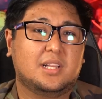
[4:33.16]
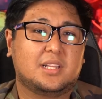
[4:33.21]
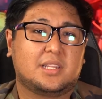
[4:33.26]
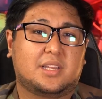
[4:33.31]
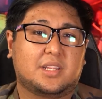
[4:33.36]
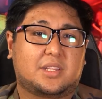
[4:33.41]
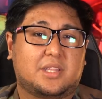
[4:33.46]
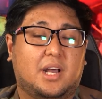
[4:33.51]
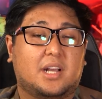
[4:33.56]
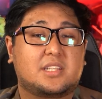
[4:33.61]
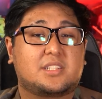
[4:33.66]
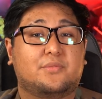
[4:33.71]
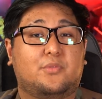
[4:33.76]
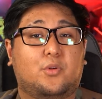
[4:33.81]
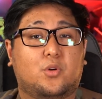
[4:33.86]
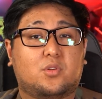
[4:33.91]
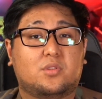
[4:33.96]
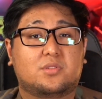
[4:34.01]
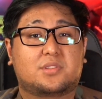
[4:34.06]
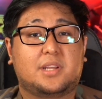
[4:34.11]
guitars
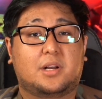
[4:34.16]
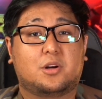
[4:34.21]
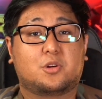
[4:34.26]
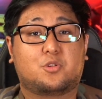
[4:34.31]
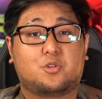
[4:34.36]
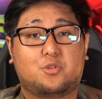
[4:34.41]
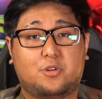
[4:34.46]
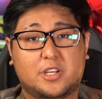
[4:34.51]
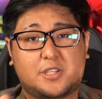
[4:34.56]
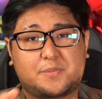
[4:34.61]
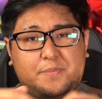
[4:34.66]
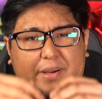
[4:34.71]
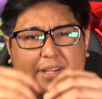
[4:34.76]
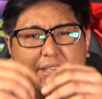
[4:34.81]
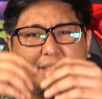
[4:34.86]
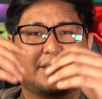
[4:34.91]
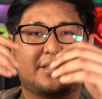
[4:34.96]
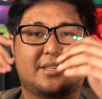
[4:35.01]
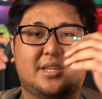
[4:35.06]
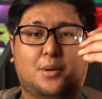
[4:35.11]
and vocals sound crisp
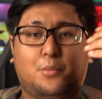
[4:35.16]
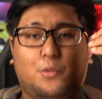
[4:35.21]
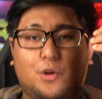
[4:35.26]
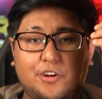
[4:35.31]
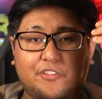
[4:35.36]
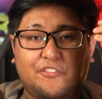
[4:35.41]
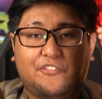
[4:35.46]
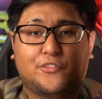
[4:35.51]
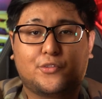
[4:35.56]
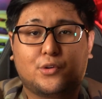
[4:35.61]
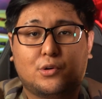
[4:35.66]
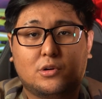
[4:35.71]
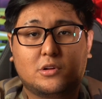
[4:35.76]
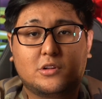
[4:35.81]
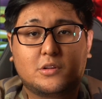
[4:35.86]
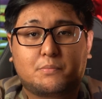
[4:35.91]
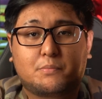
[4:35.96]
and somewhat full,